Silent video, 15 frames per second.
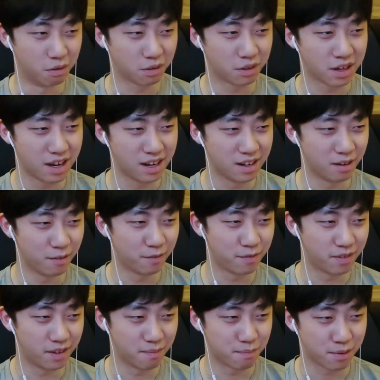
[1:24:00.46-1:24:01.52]
kind of
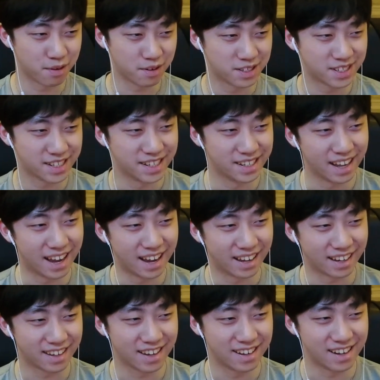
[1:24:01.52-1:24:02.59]
a person
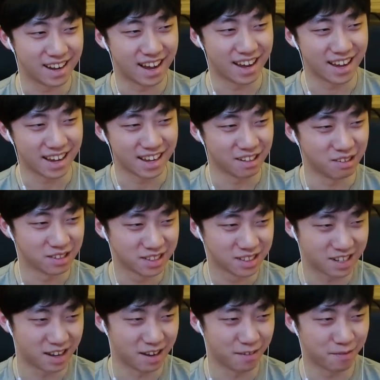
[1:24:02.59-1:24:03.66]
that cannot handle
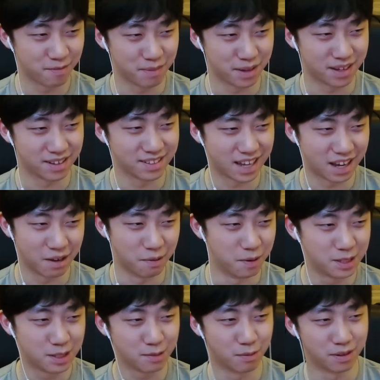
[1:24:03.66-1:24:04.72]
stuff because I
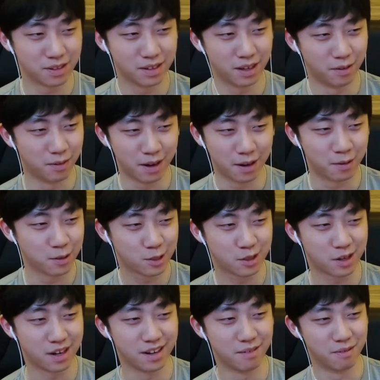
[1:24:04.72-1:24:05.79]
always
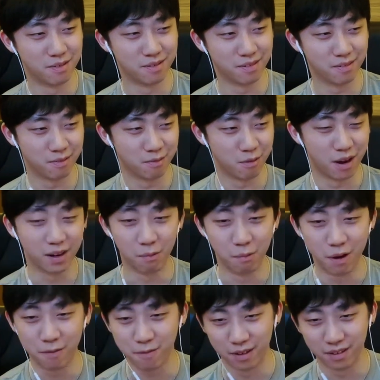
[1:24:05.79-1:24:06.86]
try to run
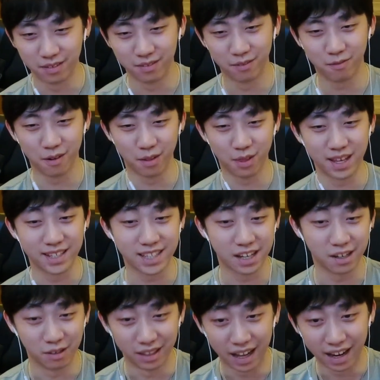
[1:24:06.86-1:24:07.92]
away from things
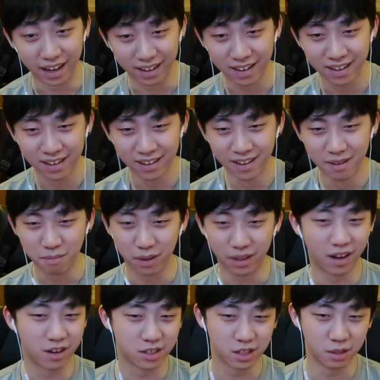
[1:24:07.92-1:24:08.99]
I don't like. But
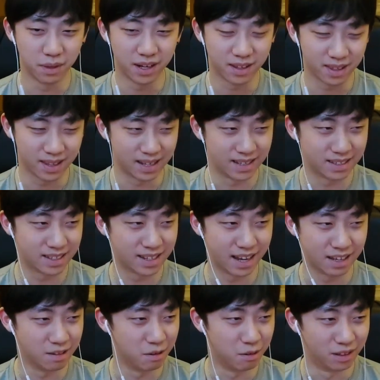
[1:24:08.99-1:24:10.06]
there are so many things
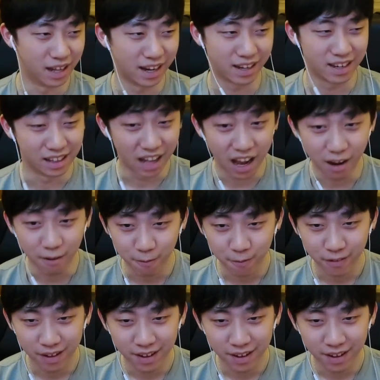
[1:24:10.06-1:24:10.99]
that you don't like in life.